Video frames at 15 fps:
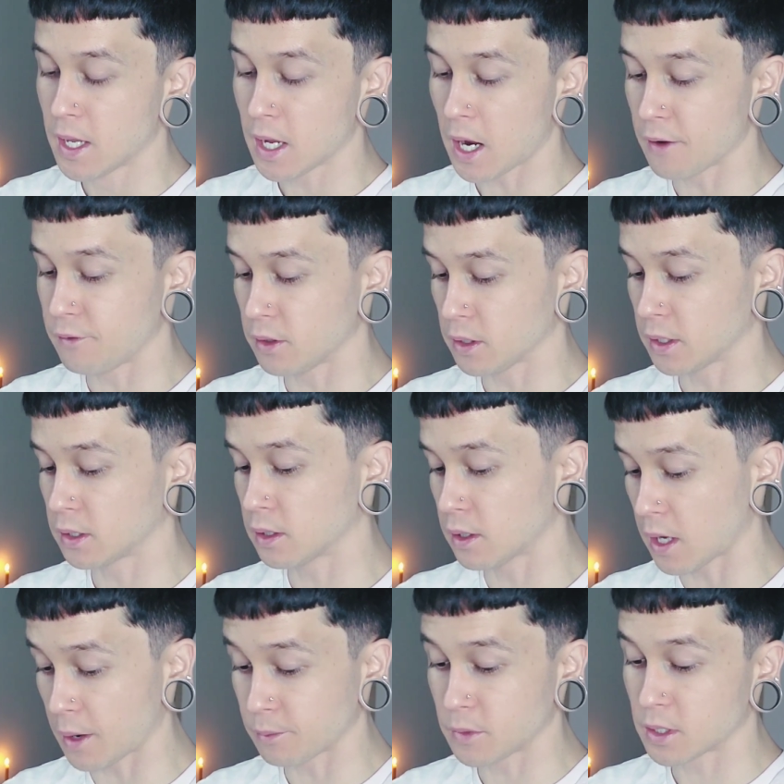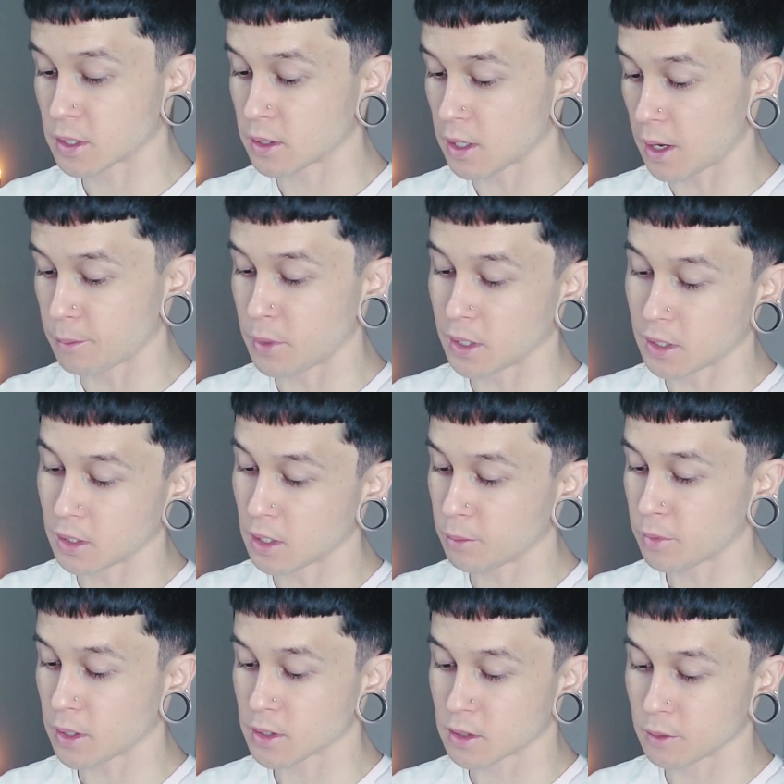I feel like I'm picking up
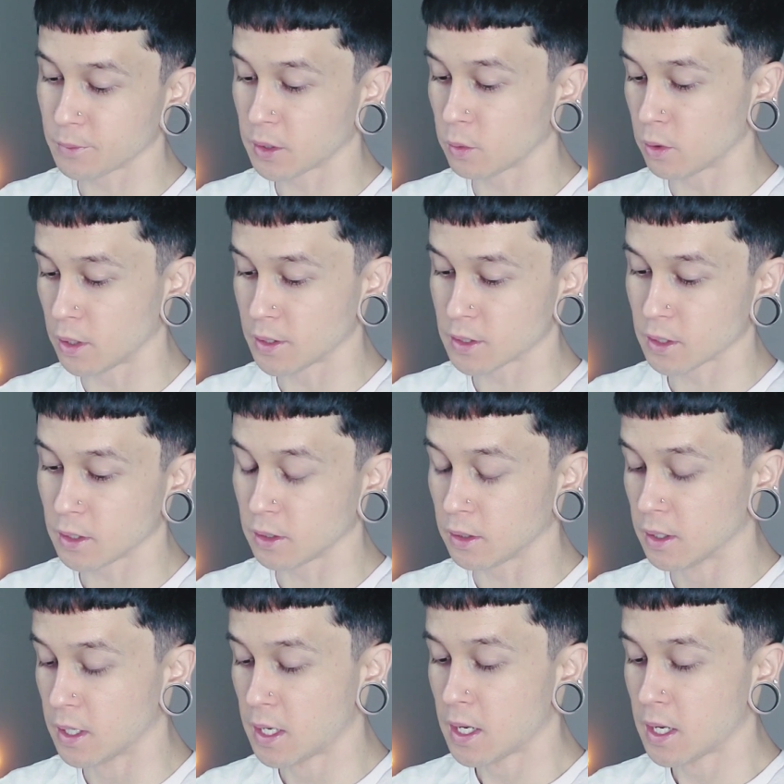on something where it's like,